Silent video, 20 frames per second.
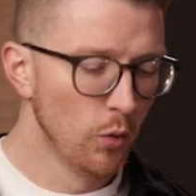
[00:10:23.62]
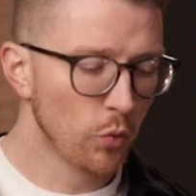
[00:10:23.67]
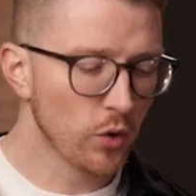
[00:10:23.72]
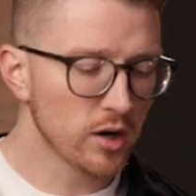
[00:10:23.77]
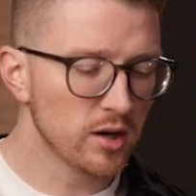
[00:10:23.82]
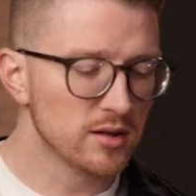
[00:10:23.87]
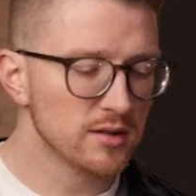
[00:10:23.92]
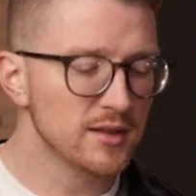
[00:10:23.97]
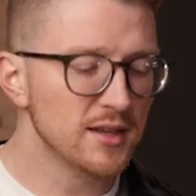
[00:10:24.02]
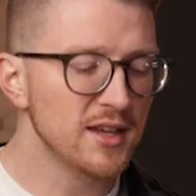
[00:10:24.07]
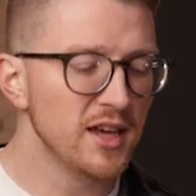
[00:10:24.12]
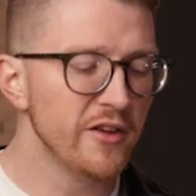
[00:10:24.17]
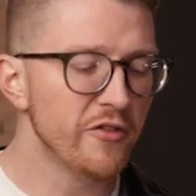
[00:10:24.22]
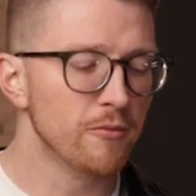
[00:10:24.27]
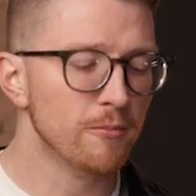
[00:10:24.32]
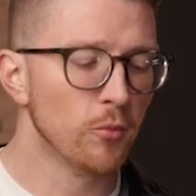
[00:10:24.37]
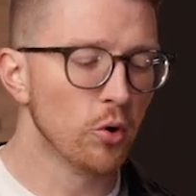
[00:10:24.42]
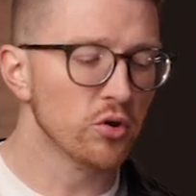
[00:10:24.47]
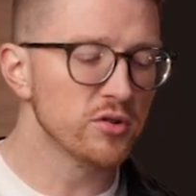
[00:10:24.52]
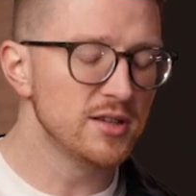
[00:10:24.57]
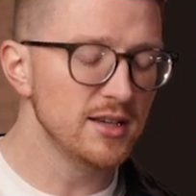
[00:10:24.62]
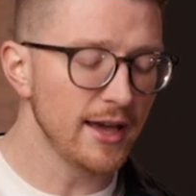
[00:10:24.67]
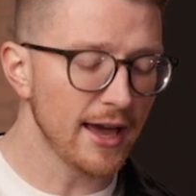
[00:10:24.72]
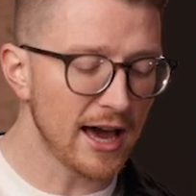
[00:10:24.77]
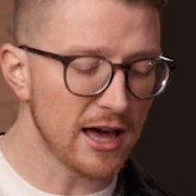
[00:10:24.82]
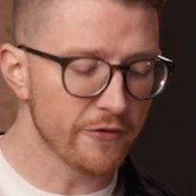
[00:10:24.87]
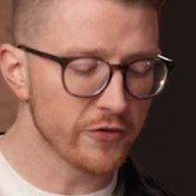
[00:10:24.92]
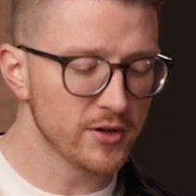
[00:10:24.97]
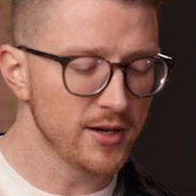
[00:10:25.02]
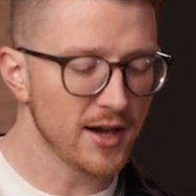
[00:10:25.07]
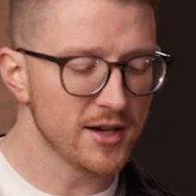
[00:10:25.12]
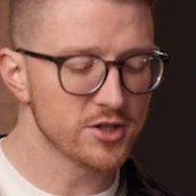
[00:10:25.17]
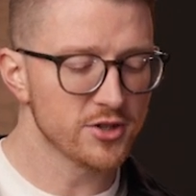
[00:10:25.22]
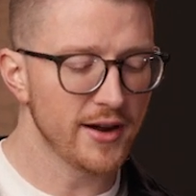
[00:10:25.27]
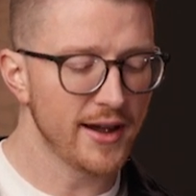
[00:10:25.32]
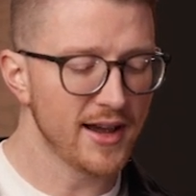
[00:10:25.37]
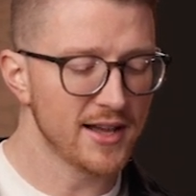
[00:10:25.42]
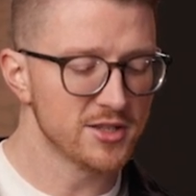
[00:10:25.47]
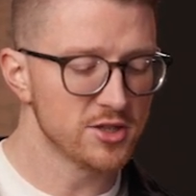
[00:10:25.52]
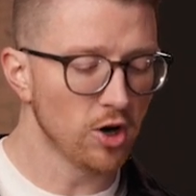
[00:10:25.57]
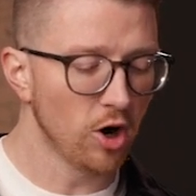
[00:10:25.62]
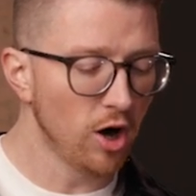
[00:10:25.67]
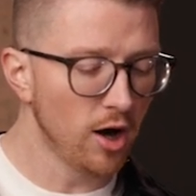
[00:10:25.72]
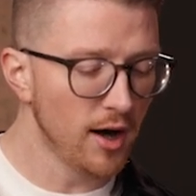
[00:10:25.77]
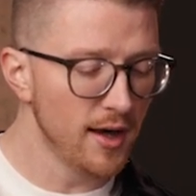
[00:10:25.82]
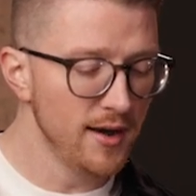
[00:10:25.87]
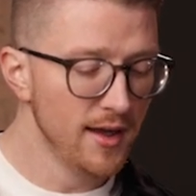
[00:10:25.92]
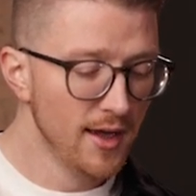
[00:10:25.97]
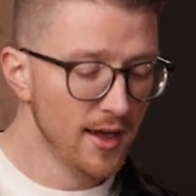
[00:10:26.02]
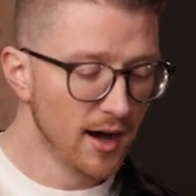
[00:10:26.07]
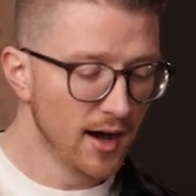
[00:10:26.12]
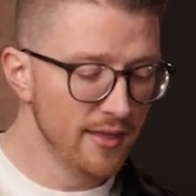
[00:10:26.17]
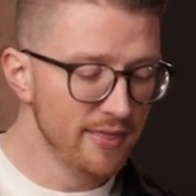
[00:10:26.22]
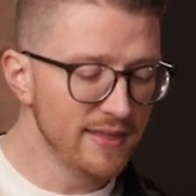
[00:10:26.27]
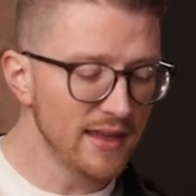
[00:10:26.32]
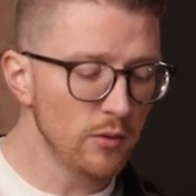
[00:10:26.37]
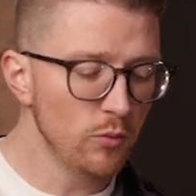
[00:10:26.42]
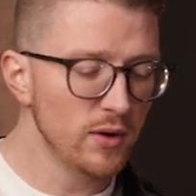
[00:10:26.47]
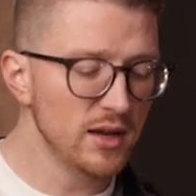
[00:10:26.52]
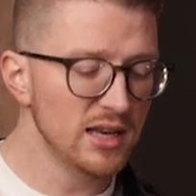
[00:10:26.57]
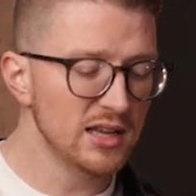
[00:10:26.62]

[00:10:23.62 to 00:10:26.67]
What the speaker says: We're gonna leave multi-advertiser ads on, and then we